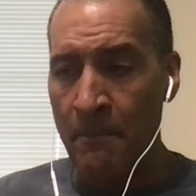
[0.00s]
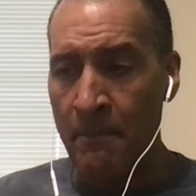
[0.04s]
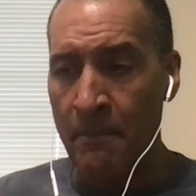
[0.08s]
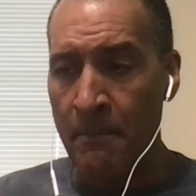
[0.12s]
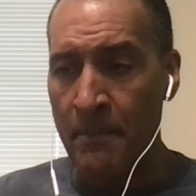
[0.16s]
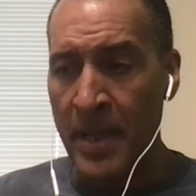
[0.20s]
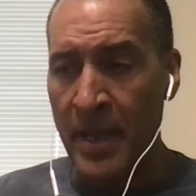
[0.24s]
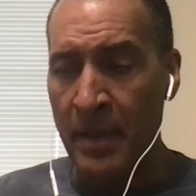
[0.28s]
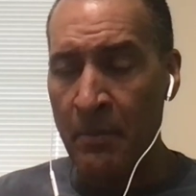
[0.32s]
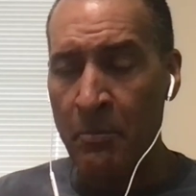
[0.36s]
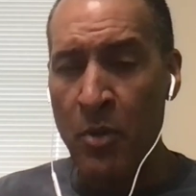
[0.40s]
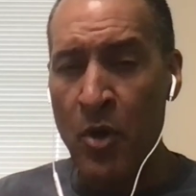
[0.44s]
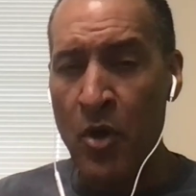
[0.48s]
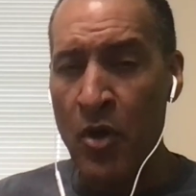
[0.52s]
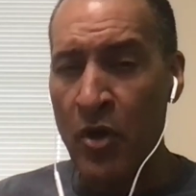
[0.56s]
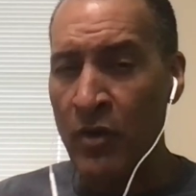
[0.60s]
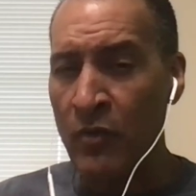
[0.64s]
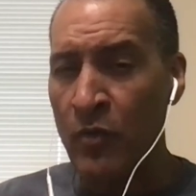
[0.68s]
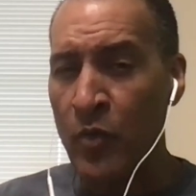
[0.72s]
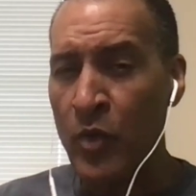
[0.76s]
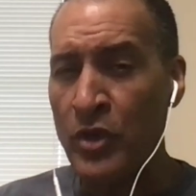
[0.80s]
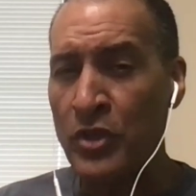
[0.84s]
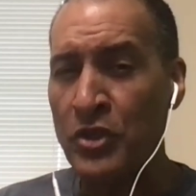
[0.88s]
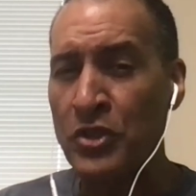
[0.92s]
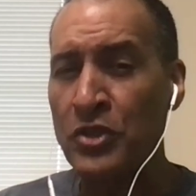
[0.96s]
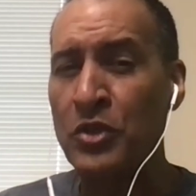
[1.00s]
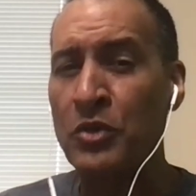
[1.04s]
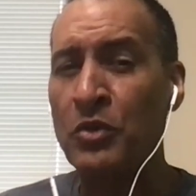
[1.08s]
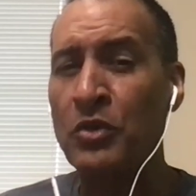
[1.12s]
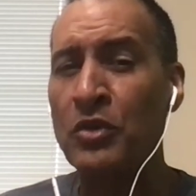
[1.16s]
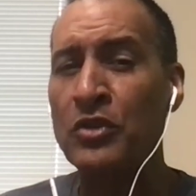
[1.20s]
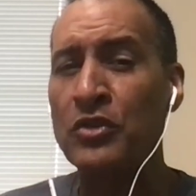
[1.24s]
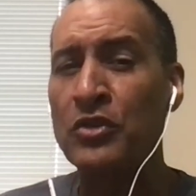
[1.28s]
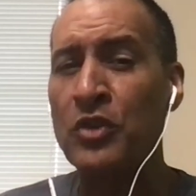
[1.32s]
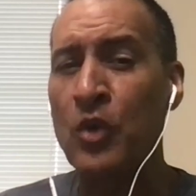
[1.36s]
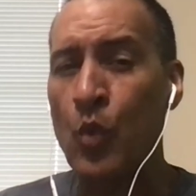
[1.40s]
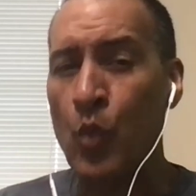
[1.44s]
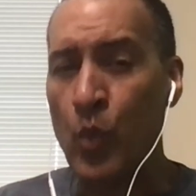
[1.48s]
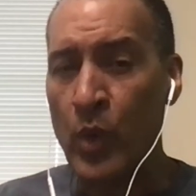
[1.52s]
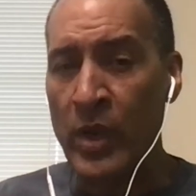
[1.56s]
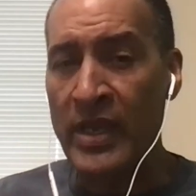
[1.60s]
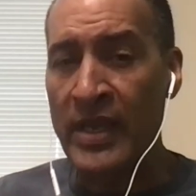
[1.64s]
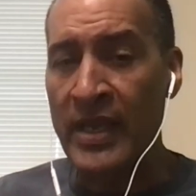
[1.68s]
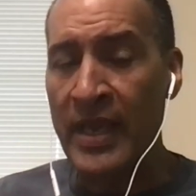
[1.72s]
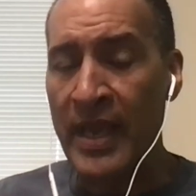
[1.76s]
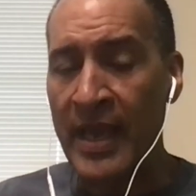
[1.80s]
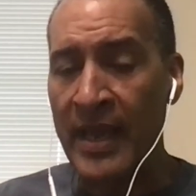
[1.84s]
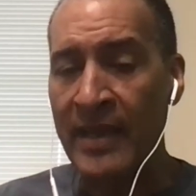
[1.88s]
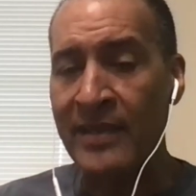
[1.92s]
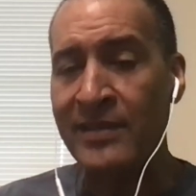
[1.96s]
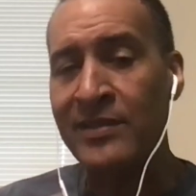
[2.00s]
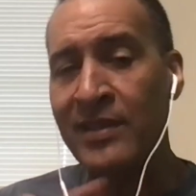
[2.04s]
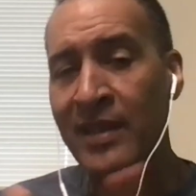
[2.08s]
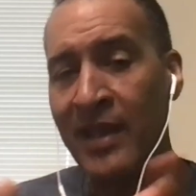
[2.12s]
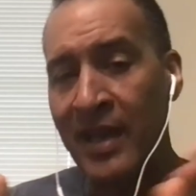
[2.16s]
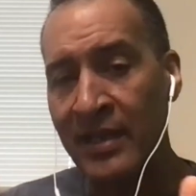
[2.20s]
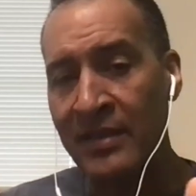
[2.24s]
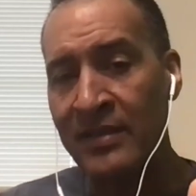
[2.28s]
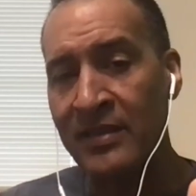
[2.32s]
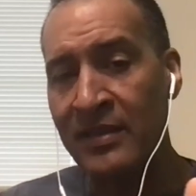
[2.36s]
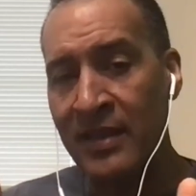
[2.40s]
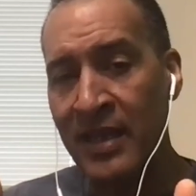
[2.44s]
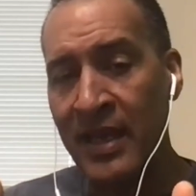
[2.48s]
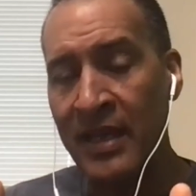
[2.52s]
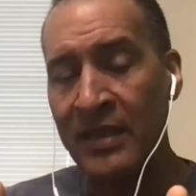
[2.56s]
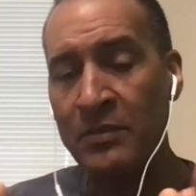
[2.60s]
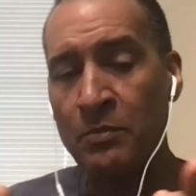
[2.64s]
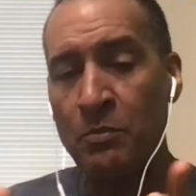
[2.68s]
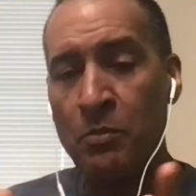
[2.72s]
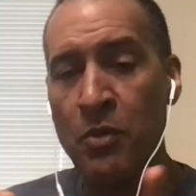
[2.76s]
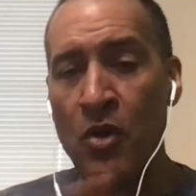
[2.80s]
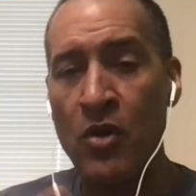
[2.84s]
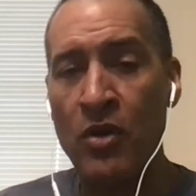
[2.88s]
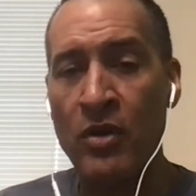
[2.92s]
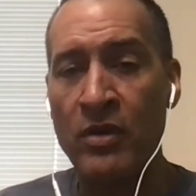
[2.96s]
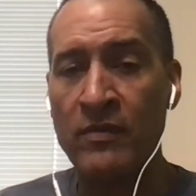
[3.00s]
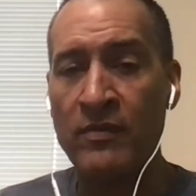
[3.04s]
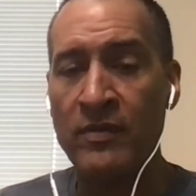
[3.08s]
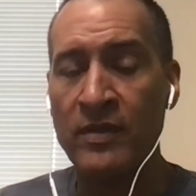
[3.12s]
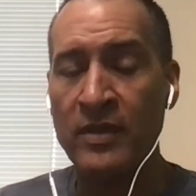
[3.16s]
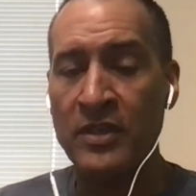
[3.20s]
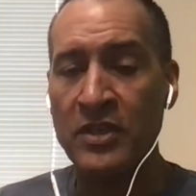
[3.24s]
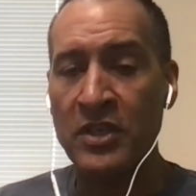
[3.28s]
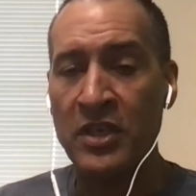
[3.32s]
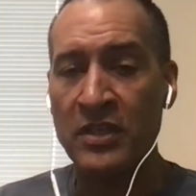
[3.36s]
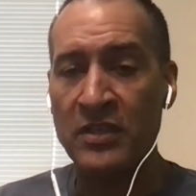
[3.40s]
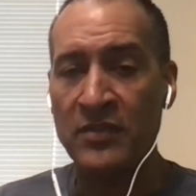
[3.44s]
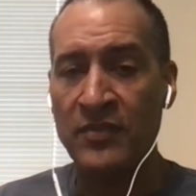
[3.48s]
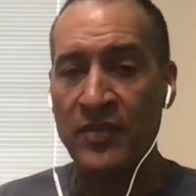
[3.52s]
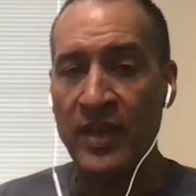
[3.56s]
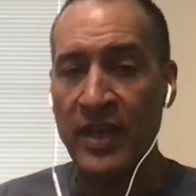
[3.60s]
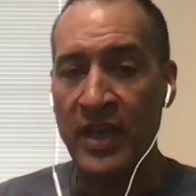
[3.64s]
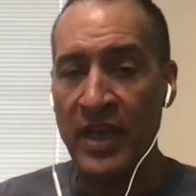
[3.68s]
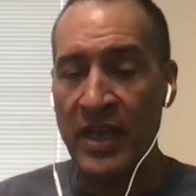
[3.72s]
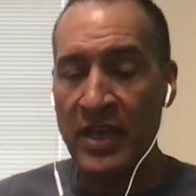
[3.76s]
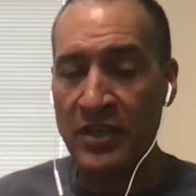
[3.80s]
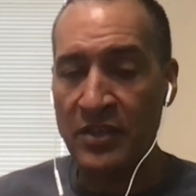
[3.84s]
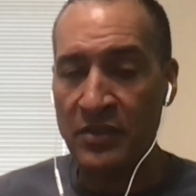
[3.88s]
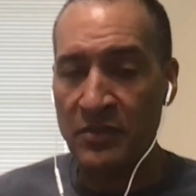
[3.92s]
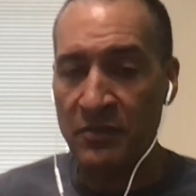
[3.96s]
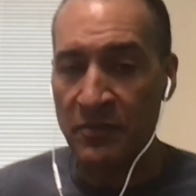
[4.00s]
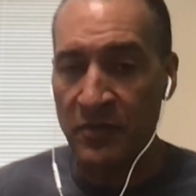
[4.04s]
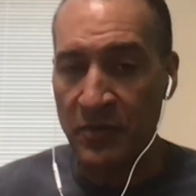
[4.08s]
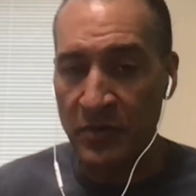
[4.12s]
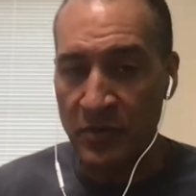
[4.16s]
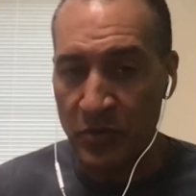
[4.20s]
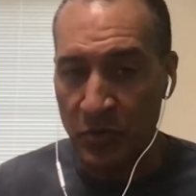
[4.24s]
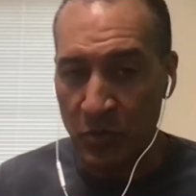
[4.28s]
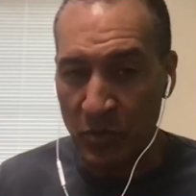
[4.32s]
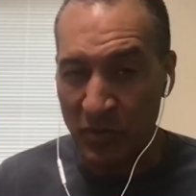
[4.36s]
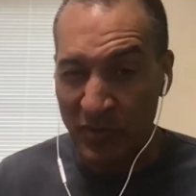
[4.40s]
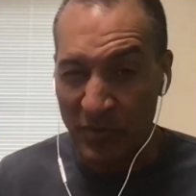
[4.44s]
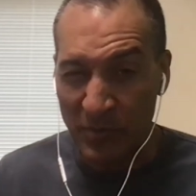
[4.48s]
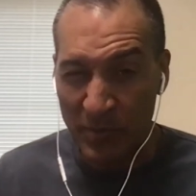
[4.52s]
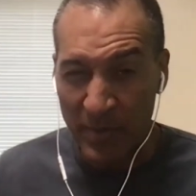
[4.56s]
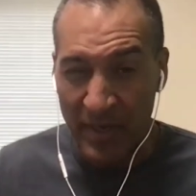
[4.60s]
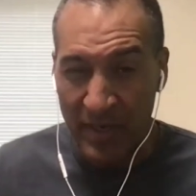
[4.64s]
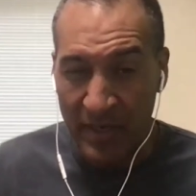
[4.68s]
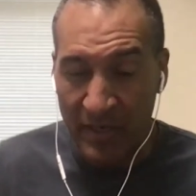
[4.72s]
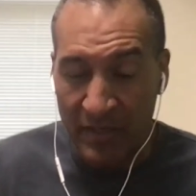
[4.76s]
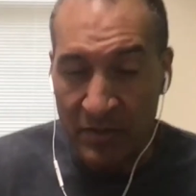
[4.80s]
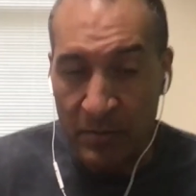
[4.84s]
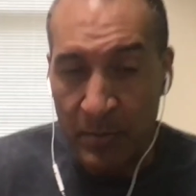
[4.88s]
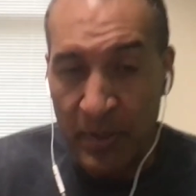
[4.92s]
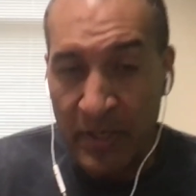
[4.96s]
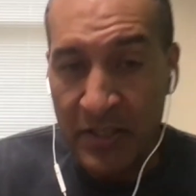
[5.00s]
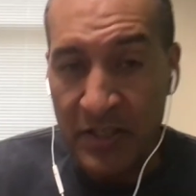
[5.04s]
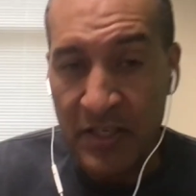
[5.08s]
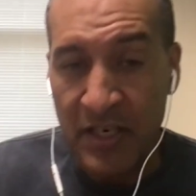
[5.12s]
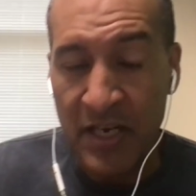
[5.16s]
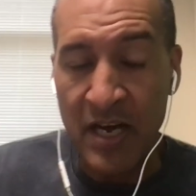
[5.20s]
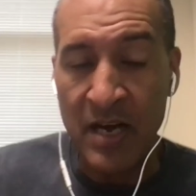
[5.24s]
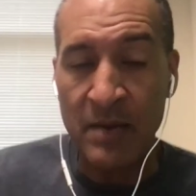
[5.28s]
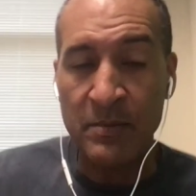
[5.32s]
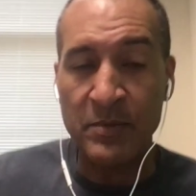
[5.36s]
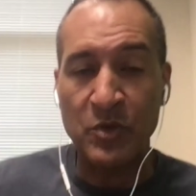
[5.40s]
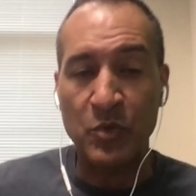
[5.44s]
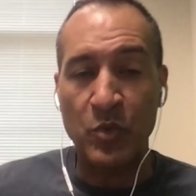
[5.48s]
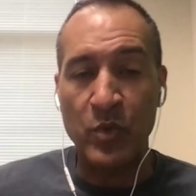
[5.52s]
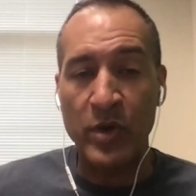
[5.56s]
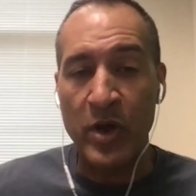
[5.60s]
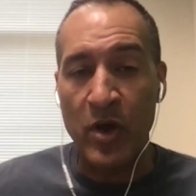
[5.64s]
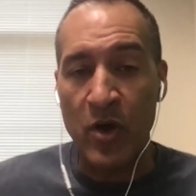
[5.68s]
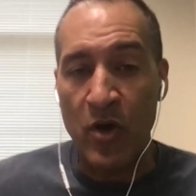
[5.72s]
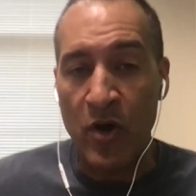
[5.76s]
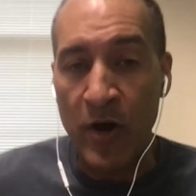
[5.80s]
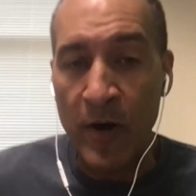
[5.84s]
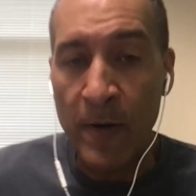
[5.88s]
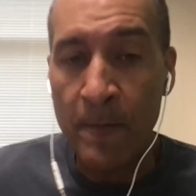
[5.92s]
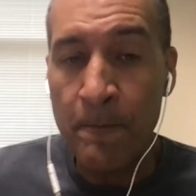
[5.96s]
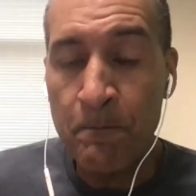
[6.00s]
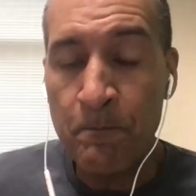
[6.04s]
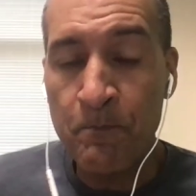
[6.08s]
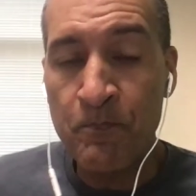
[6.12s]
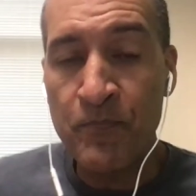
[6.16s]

big part of where students are weak at. So that's part of the justification for sort of spending as much time as we are